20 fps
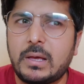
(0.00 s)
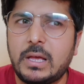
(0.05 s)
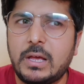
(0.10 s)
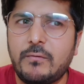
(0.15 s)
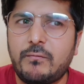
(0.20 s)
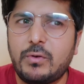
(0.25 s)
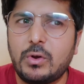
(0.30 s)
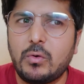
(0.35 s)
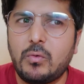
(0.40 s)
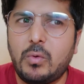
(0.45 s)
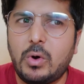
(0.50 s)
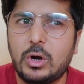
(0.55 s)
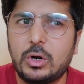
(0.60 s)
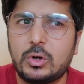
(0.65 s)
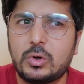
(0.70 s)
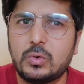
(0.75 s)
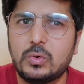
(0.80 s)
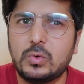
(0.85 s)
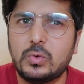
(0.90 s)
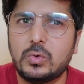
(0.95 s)
if you
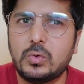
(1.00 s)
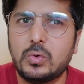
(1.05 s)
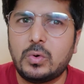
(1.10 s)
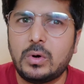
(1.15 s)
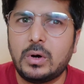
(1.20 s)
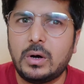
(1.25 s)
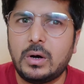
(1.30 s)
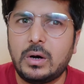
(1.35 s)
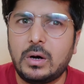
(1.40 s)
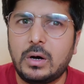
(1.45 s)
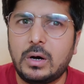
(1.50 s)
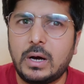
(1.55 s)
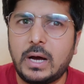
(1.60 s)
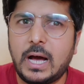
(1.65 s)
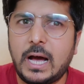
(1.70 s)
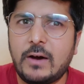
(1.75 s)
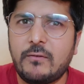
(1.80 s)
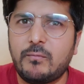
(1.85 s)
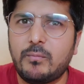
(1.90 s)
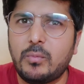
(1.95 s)
want to
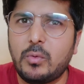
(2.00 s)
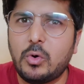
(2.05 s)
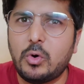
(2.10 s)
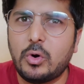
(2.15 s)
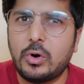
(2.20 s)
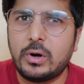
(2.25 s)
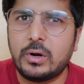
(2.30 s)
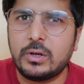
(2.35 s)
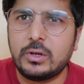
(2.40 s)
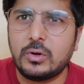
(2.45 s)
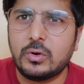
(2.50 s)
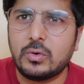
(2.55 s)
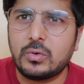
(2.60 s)
have more